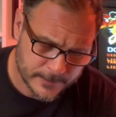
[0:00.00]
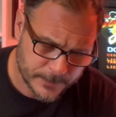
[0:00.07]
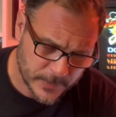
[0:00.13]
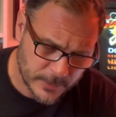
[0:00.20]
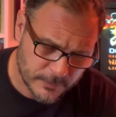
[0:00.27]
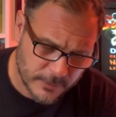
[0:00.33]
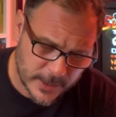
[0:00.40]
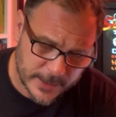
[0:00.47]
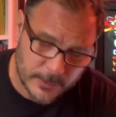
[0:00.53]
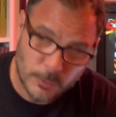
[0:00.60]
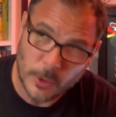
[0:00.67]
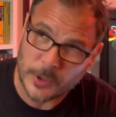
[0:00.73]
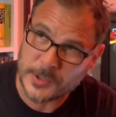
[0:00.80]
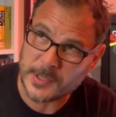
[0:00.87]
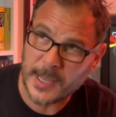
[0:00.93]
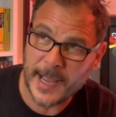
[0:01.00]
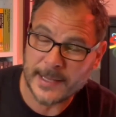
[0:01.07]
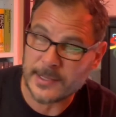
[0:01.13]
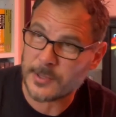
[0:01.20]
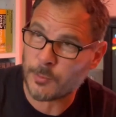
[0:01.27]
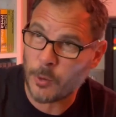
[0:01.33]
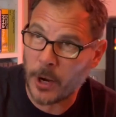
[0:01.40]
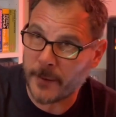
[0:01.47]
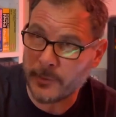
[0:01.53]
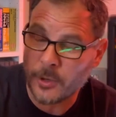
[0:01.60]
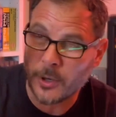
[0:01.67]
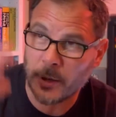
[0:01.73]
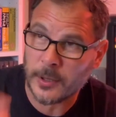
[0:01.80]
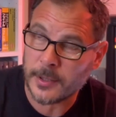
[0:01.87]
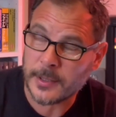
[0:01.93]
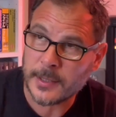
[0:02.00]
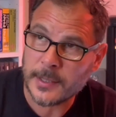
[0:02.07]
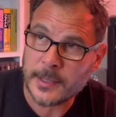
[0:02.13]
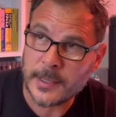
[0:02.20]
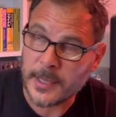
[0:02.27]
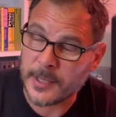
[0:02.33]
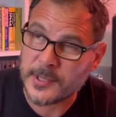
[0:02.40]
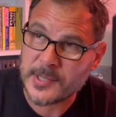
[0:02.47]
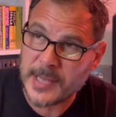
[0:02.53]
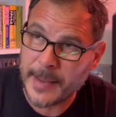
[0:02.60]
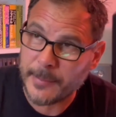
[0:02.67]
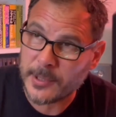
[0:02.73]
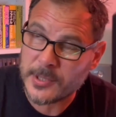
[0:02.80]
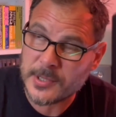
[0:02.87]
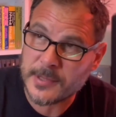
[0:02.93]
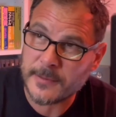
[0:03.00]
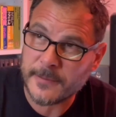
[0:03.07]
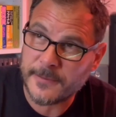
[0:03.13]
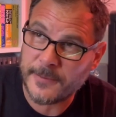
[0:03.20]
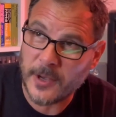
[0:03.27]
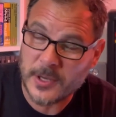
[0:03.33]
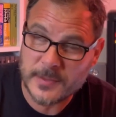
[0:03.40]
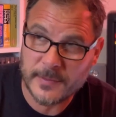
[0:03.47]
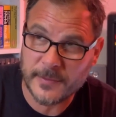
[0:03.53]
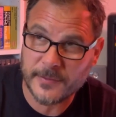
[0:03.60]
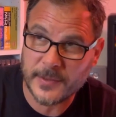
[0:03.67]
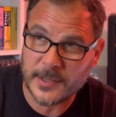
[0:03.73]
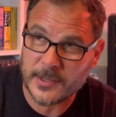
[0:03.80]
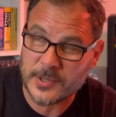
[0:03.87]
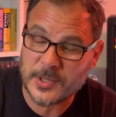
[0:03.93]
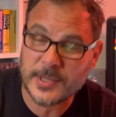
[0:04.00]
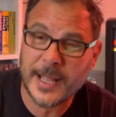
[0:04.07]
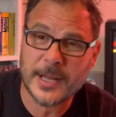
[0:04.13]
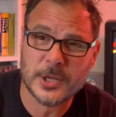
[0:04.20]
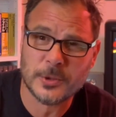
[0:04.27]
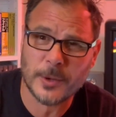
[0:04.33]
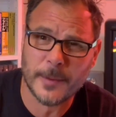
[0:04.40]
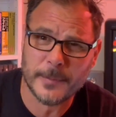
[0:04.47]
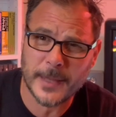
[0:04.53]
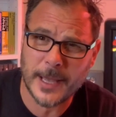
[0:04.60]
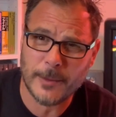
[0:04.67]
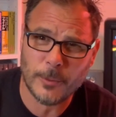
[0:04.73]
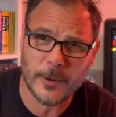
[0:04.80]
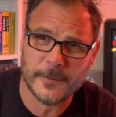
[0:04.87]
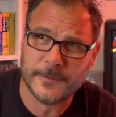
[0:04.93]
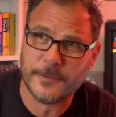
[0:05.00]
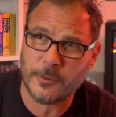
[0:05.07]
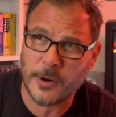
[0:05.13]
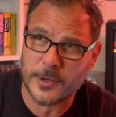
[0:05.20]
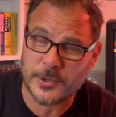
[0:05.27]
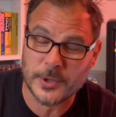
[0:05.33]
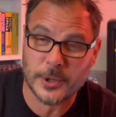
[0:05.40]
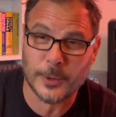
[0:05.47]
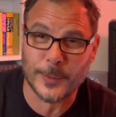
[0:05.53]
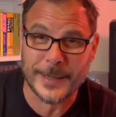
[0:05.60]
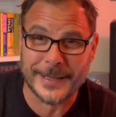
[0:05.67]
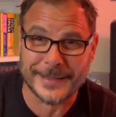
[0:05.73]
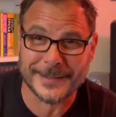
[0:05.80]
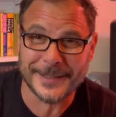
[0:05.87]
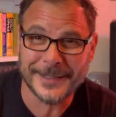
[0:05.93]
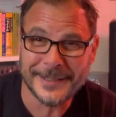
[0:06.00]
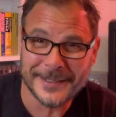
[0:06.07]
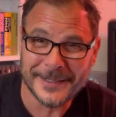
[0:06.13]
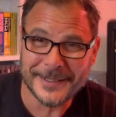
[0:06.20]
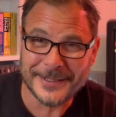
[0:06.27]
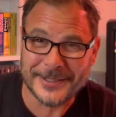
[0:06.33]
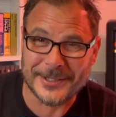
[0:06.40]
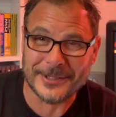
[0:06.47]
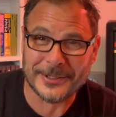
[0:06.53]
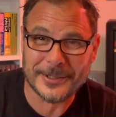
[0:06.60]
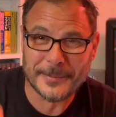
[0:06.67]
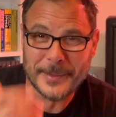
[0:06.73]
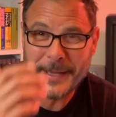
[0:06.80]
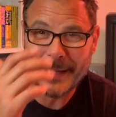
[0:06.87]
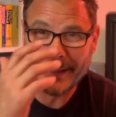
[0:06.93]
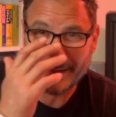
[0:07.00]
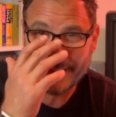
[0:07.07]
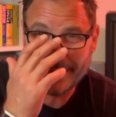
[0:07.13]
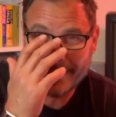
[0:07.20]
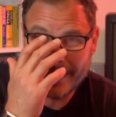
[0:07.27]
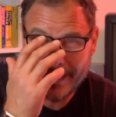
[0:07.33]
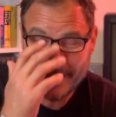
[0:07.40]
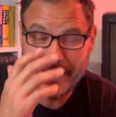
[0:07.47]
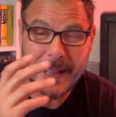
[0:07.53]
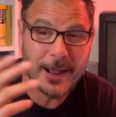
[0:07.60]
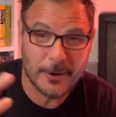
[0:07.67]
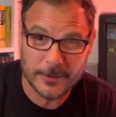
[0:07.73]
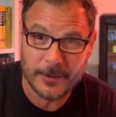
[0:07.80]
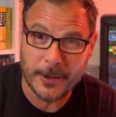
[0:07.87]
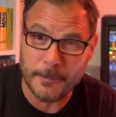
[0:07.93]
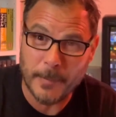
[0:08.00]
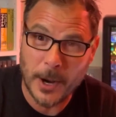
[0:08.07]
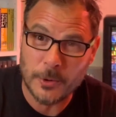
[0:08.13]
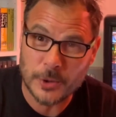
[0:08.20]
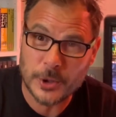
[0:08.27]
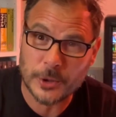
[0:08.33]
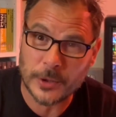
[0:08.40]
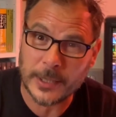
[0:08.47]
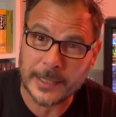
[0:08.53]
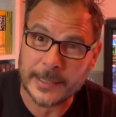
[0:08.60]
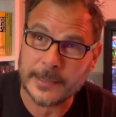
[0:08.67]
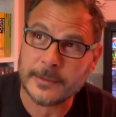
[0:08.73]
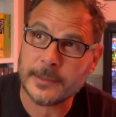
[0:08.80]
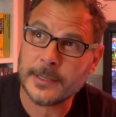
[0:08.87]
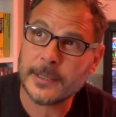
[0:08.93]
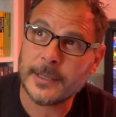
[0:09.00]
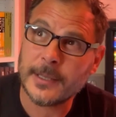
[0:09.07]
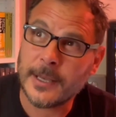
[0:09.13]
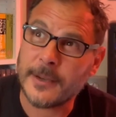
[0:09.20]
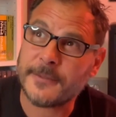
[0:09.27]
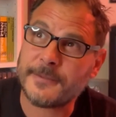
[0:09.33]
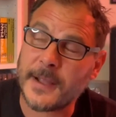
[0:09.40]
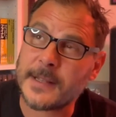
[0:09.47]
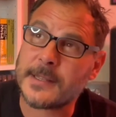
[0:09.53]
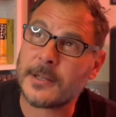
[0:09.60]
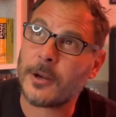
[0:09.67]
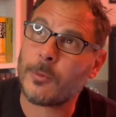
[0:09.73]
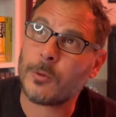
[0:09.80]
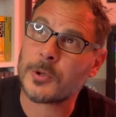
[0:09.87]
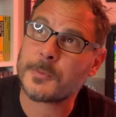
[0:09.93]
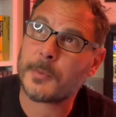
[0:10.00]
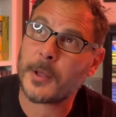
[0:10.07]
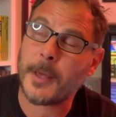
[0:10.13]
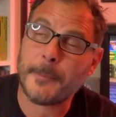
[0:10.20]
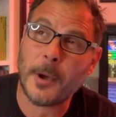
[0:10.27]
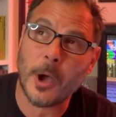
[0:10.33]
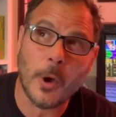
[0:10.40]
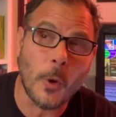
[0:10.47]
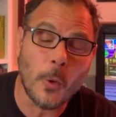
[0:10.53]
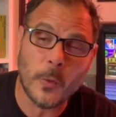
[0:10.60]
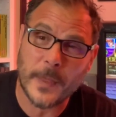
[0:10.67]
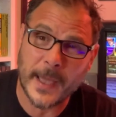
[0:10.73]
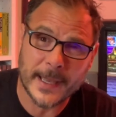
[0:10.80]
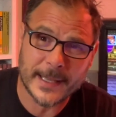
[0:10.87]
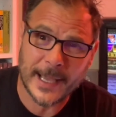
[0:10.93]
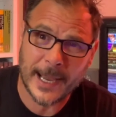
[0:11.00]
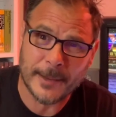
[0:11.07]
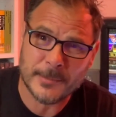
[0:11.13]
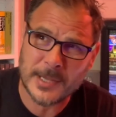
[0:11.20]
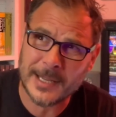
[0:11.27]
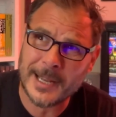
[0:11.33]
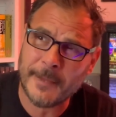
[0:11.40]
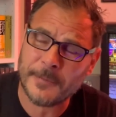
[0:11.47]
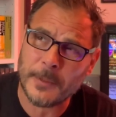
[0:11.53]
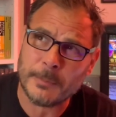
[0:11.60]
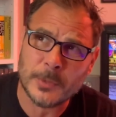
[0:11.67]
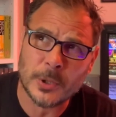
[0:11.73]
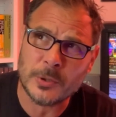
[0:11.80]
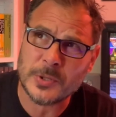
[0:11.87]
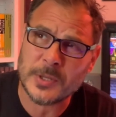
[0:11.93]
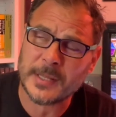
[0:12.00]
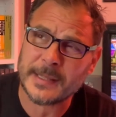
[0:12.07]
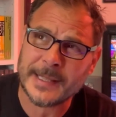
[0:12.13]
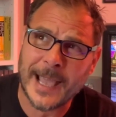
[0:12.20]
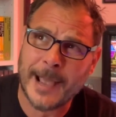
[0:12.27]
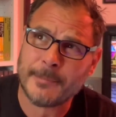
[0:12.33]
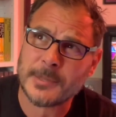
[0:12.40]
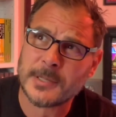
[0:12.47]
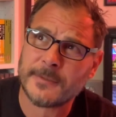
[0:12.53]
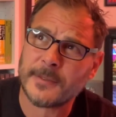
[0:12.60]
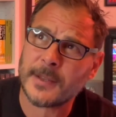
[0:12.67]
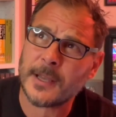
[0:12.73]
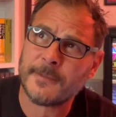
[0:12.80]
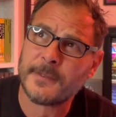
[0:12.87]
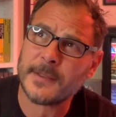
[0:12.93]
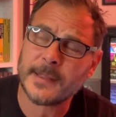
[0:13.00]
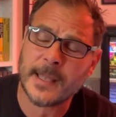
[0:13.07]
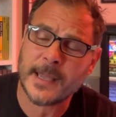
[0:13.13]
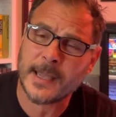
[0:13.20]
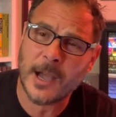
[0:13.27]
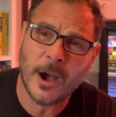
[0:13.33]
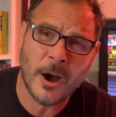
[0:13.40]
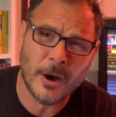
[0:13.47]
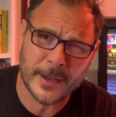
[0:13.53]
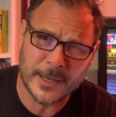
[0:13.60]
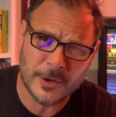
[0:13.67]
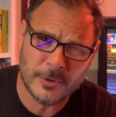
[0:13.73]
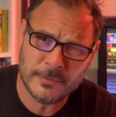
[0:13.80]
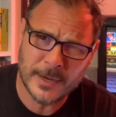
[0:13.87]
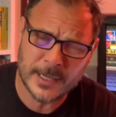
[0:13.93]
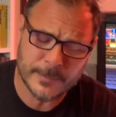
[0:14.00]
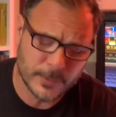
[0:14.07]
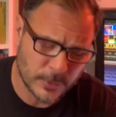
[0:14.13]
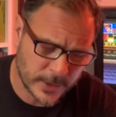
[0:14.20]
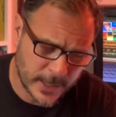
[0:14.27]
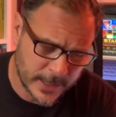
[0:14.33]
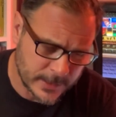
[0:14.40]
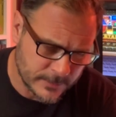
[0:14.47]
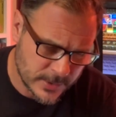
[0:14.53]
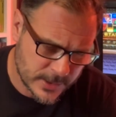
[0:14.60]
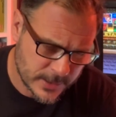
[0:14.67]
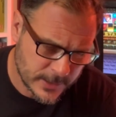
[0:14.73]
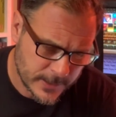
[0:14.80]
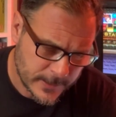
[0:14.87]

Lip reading: It really was, and hence why I've got a Samus First for Figures statue up there worth 400 quid. Do you know what I mean? That's how emotionally affected I was by all their games. I love the music, the atmosphere. I think they are incredible games.